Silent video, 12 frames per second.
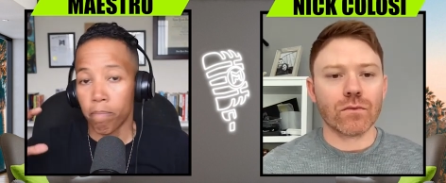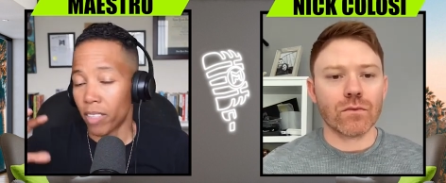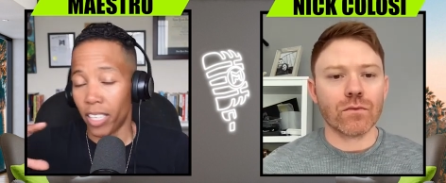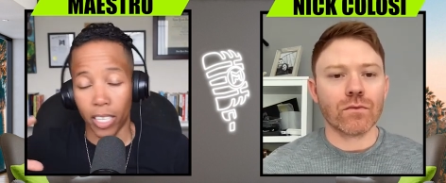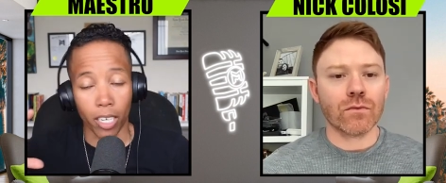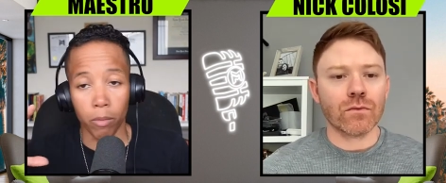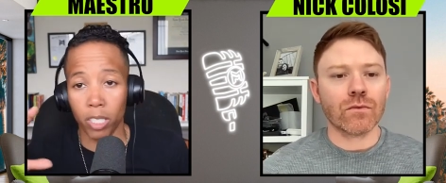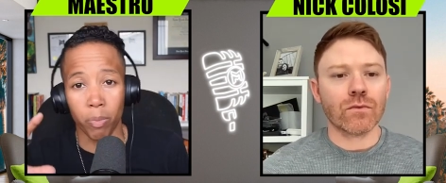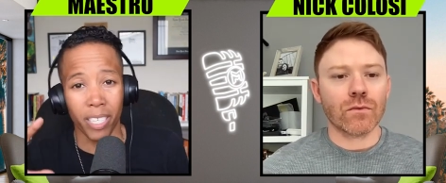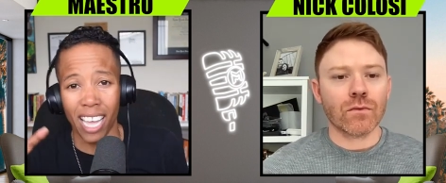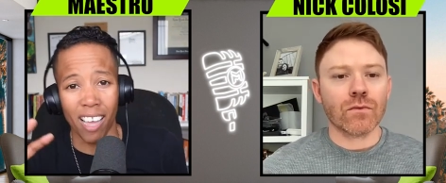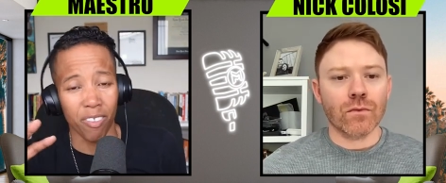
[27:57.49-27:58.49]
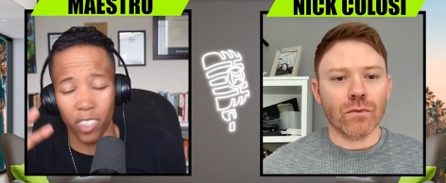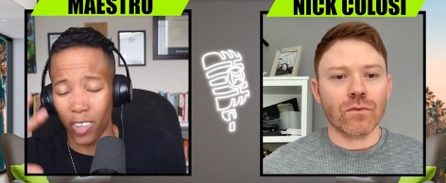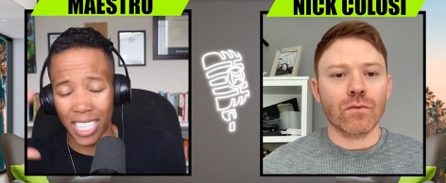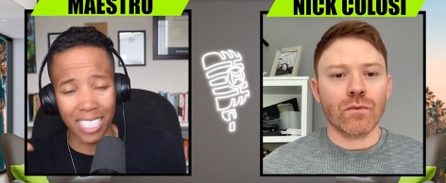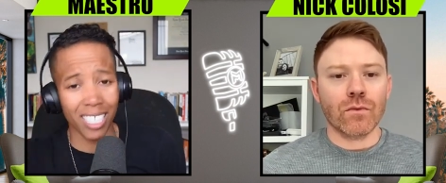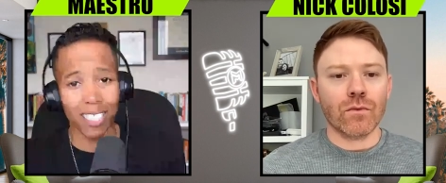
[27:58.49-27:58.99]
Speaker 1: They can just be have their
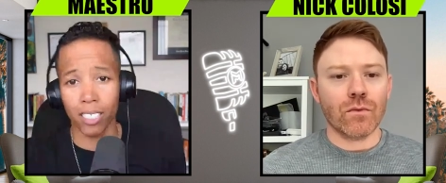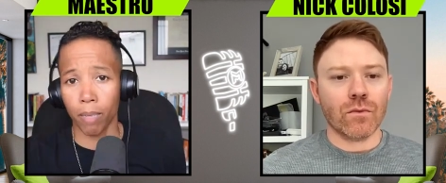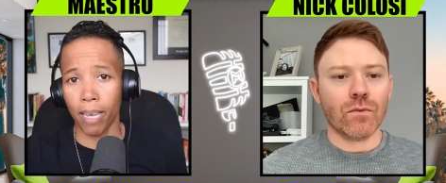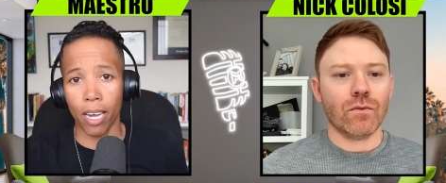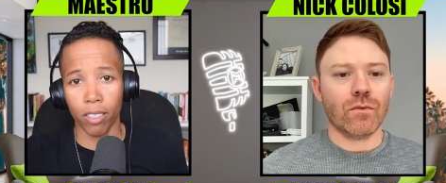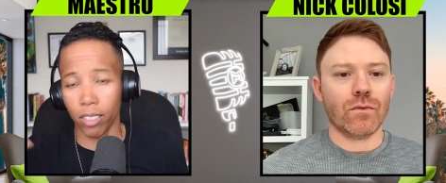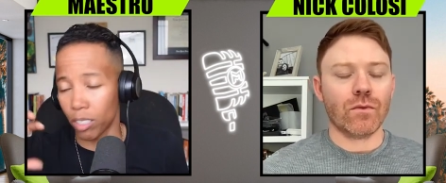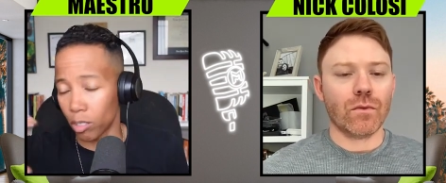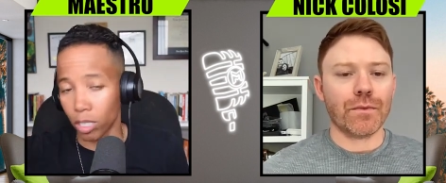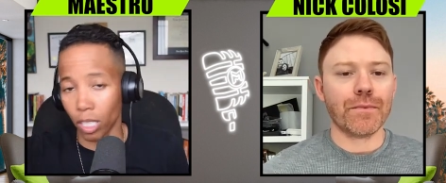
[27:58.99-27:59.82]
ideas about it. They're